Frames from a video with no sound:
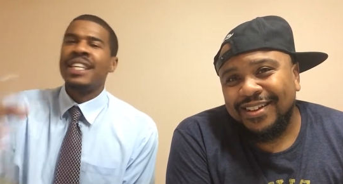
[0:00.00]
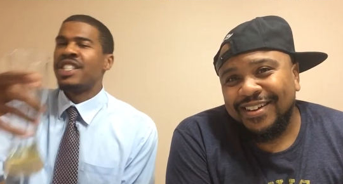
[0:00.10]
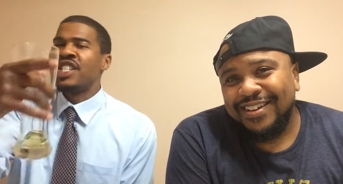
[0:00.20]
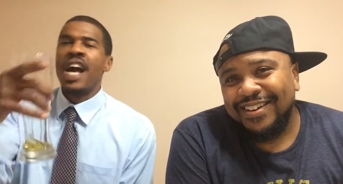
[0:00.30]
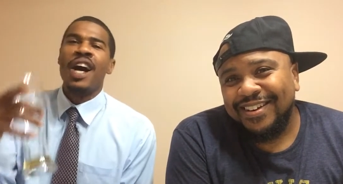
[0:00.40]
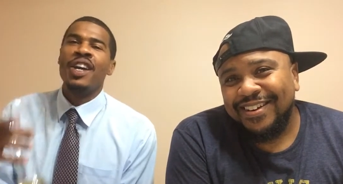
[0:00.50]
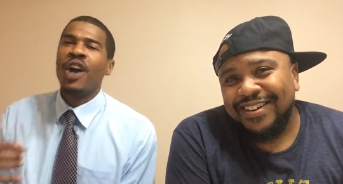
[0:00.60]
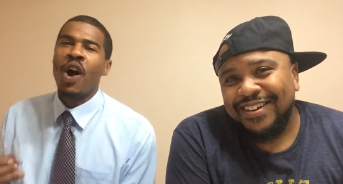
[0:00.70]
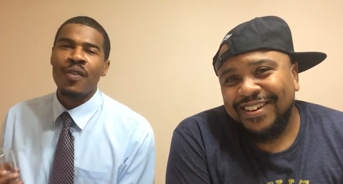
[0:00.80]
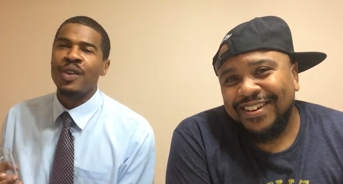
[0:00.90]
Speaker 1: think she out here
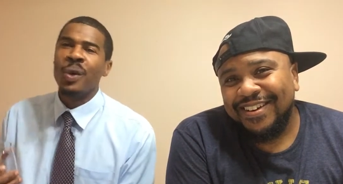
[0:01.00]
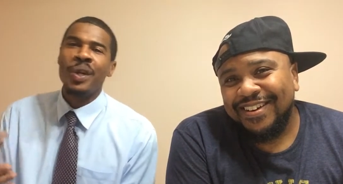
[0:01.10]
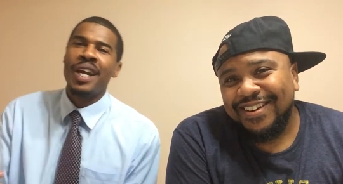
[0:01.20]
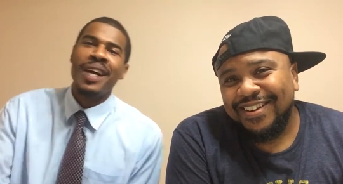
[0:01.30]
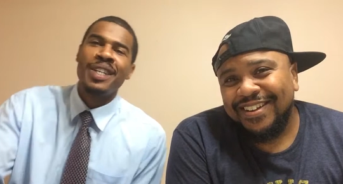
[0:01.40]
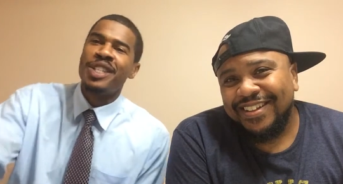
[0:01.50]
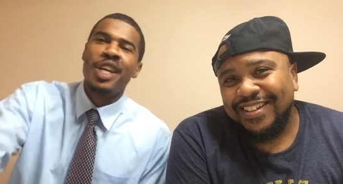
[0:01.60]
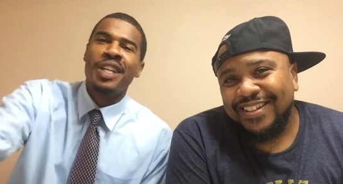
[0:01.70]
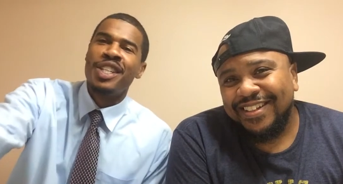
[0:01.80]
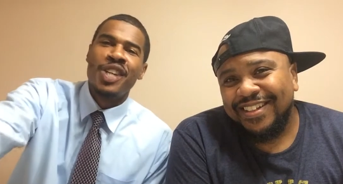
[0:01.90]
overdoing it, out here
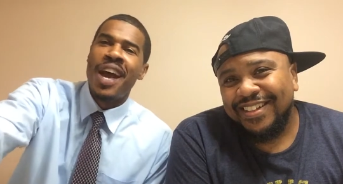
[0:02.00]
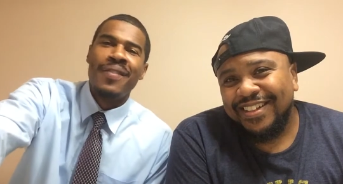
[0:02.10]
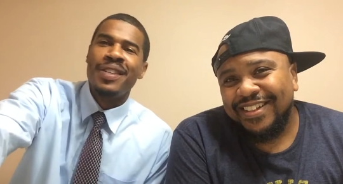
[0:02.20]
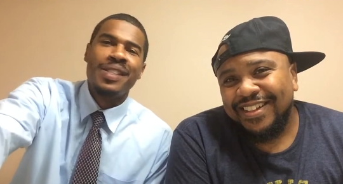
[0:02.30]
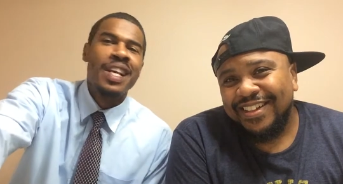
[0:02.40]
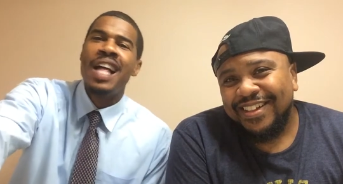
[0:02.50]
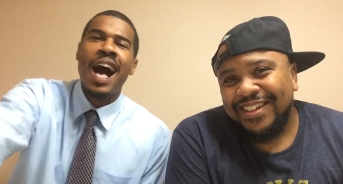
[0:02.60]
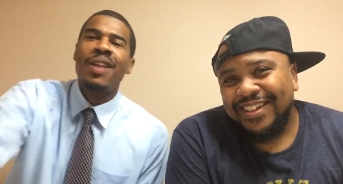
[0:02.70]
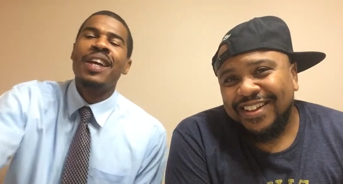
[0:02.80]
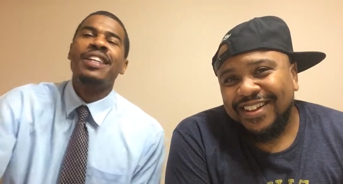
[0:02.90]
sucking and jiving. This, I
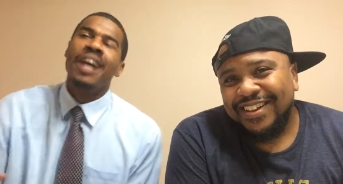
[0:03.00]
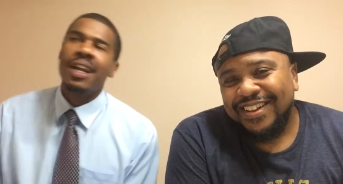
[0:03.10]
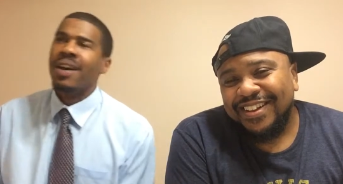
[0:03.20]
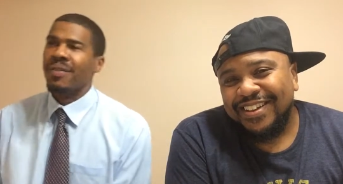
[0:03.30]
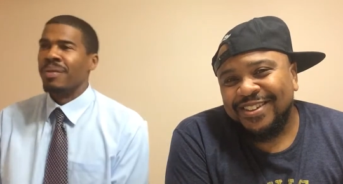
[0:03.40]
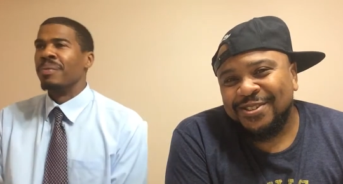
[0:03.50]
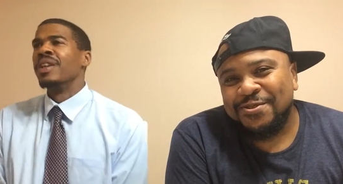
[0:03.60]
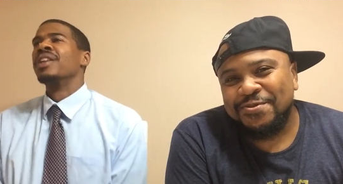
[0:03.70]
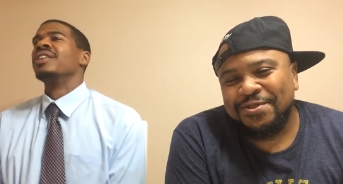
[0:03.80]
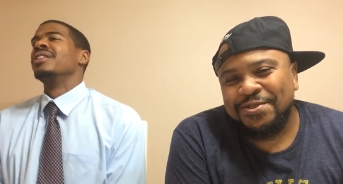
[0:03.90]
don't like none of them.
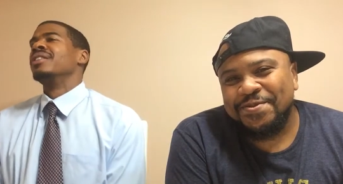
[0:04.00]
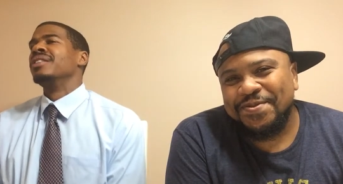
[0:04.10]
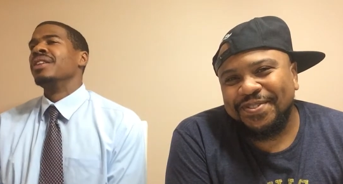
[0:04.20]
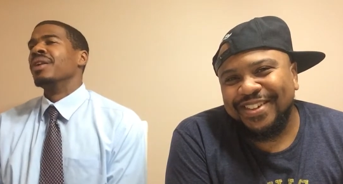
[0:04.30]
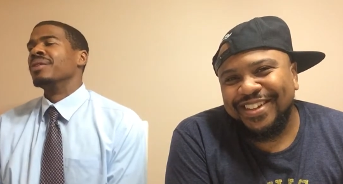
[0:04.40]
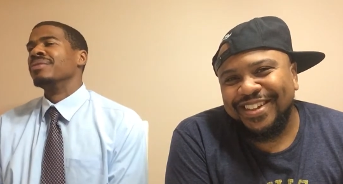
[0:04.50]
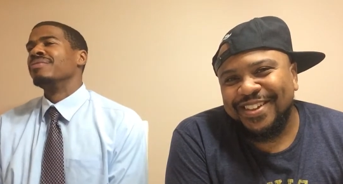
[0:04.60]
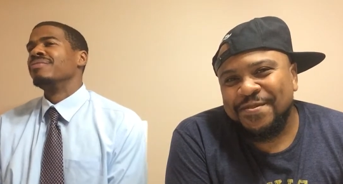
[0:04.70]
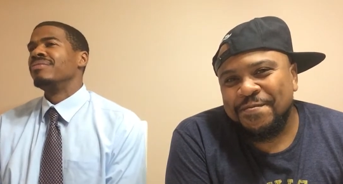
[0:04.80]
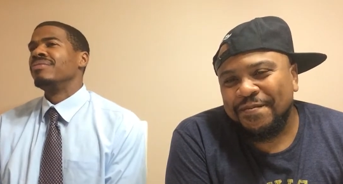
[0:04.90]
So, so no.
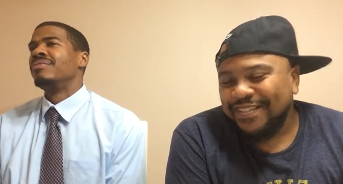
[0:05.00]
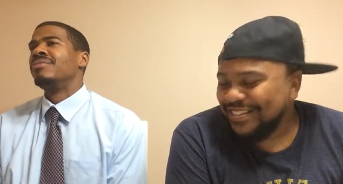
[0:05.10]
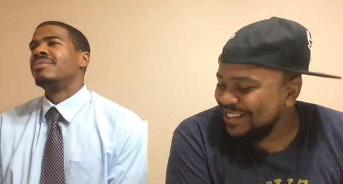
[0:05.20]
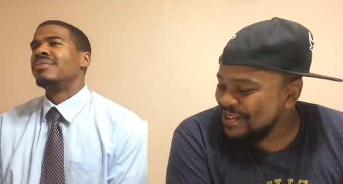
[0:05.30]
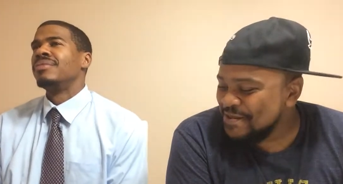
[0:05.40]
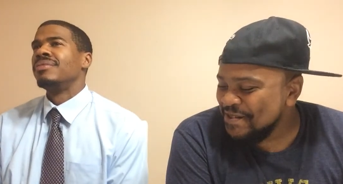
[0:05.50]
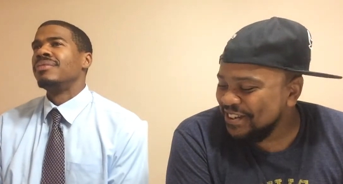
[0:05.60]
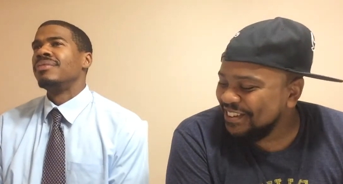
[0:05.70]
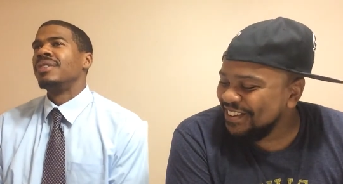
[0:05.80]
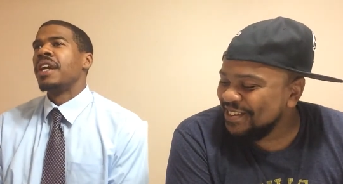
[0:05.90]
So,
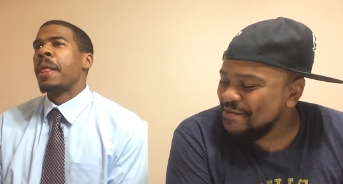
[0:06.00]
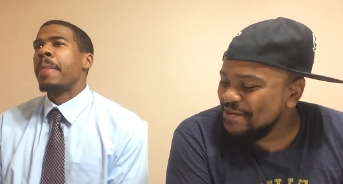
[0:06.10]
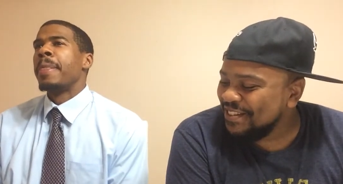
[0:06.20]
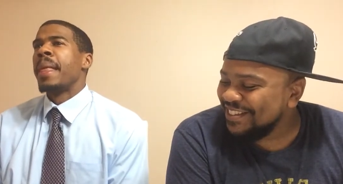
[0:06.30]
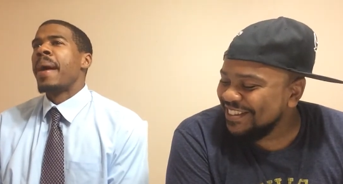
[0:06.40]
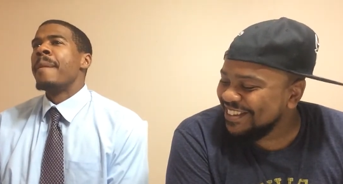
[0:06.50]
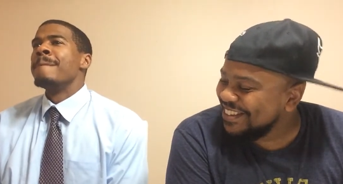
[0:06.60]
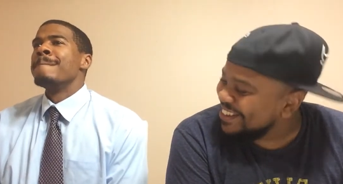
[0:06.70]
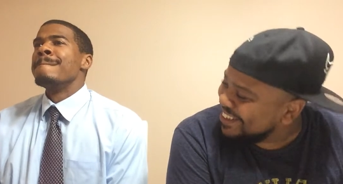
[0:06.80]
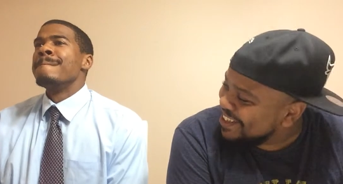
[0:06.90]
uh, uh,
Speaker 2: uh does it,
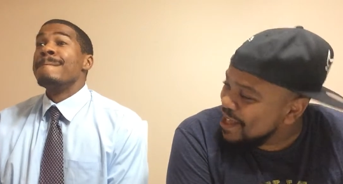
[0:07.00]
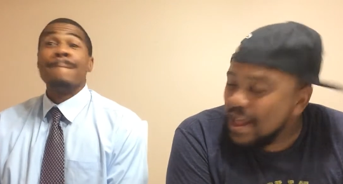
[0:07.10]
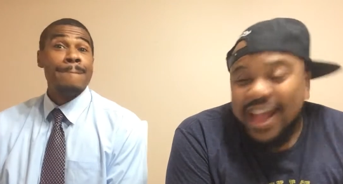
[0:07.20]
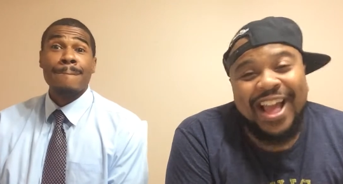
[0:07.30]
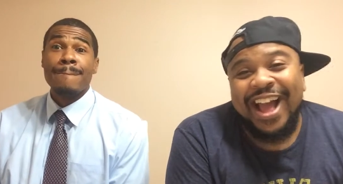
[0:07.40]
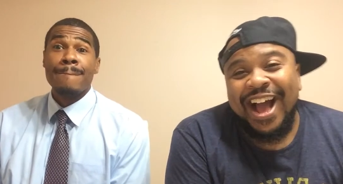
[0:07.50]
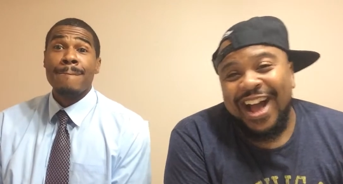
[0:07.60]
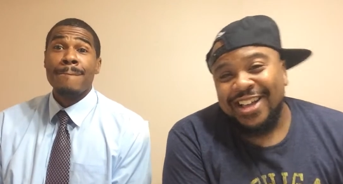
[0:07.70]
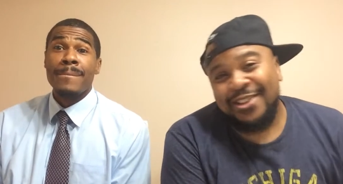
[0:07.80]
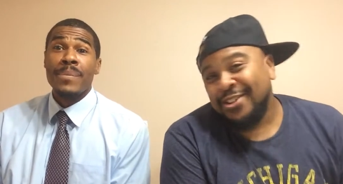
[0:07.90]
hmm?
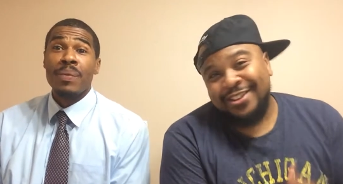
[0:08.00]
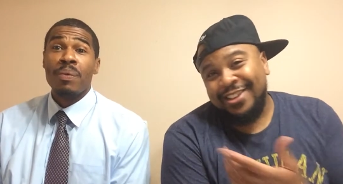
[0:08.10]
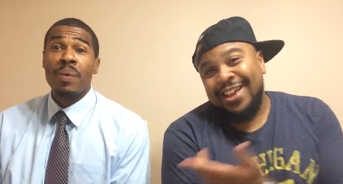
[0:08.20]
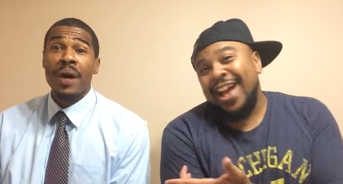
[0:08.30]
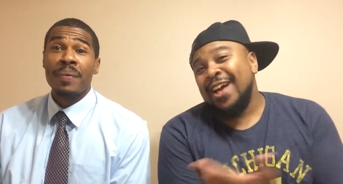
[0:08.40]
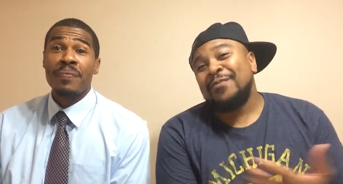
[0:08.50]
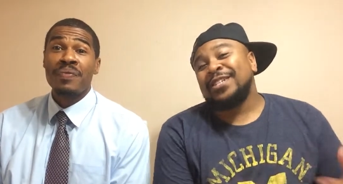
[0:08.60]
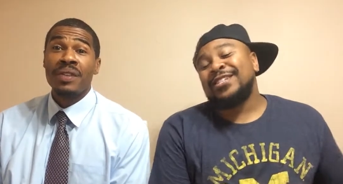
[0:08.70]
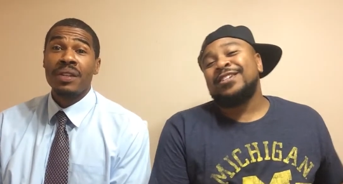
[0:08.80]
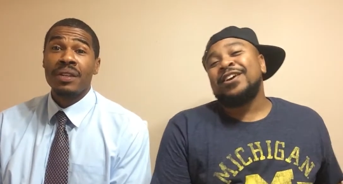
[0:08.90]
I, well, I, I'm gonna
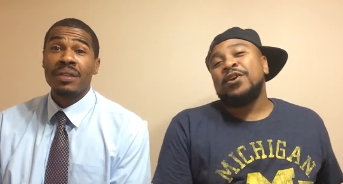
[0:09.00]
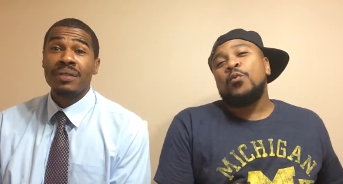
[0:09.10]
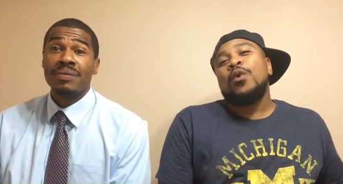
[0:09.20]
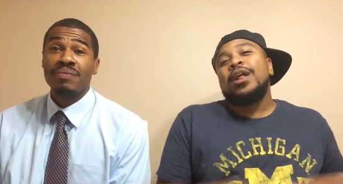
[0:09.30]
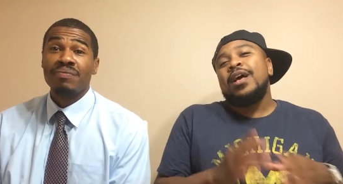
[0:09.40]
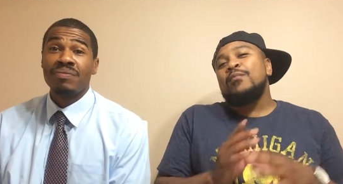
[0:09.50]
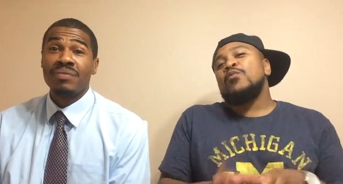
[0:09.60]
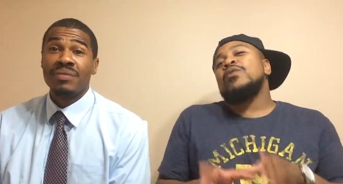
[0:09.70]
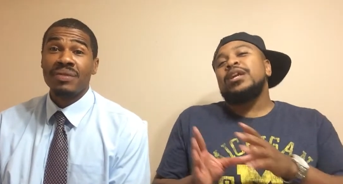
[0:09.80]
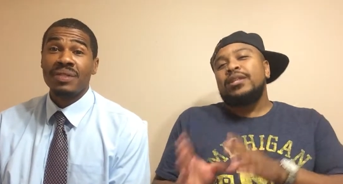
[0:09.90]
just tell you what
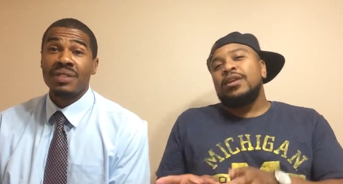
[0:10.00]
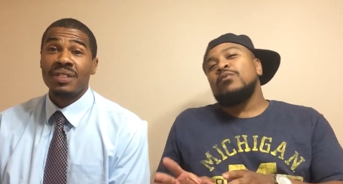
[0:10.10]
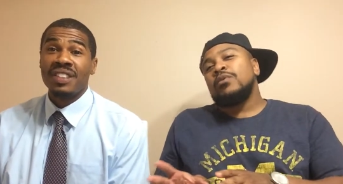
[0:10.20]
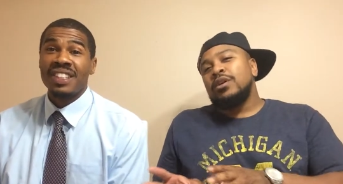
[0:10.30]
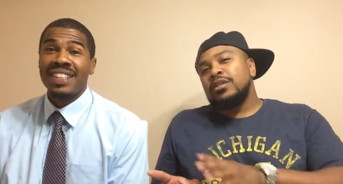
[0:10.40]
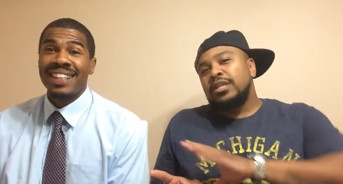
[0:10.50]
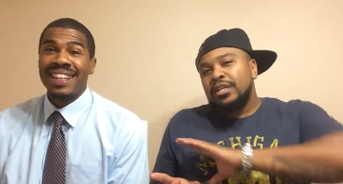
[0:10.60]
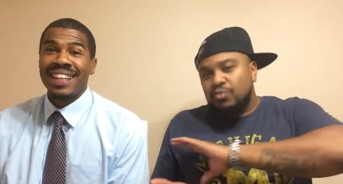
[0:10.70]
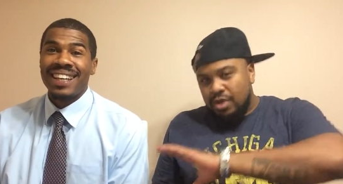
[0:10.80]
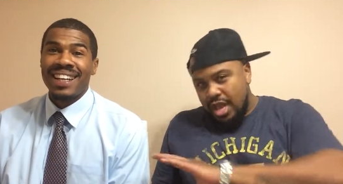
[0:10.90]
happened right there was.
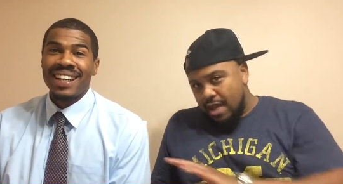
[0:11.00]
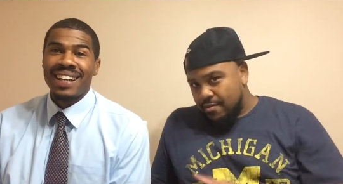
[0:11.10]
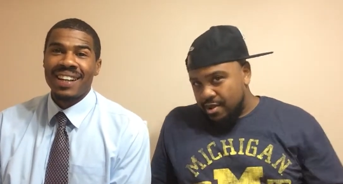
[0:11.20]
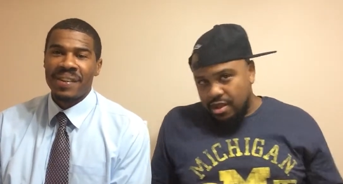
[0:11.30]
Here's what happened.